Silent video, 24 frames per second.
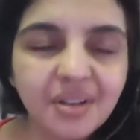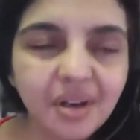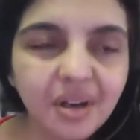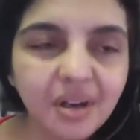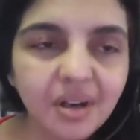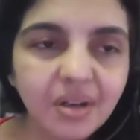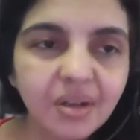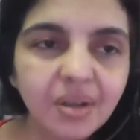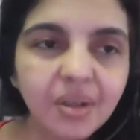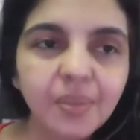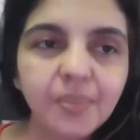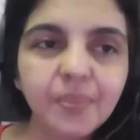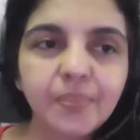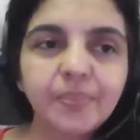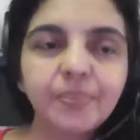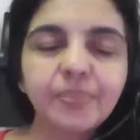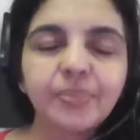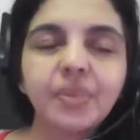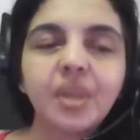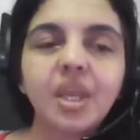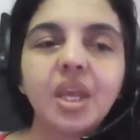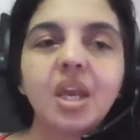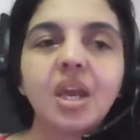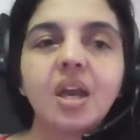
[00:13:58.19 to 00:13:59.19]

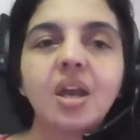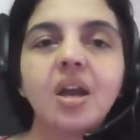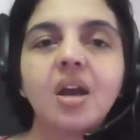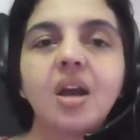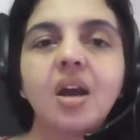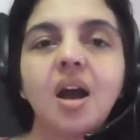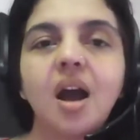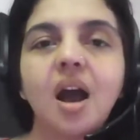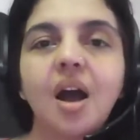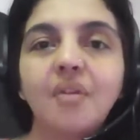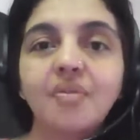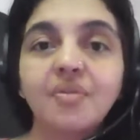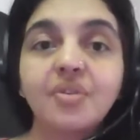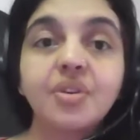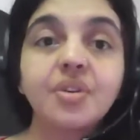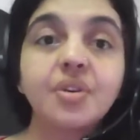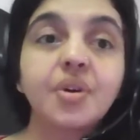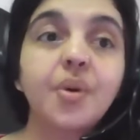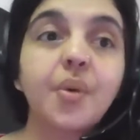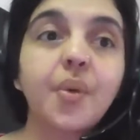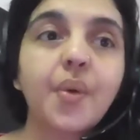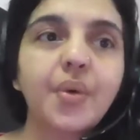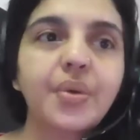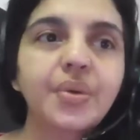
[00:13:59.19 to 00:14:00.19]
a
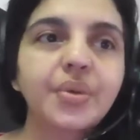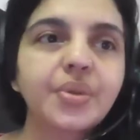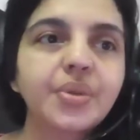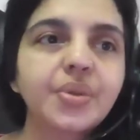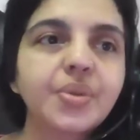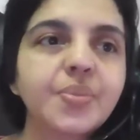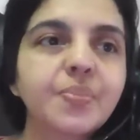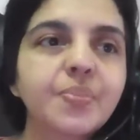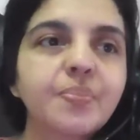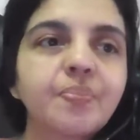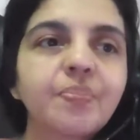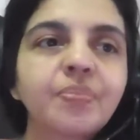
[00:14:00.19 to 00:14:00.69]
course.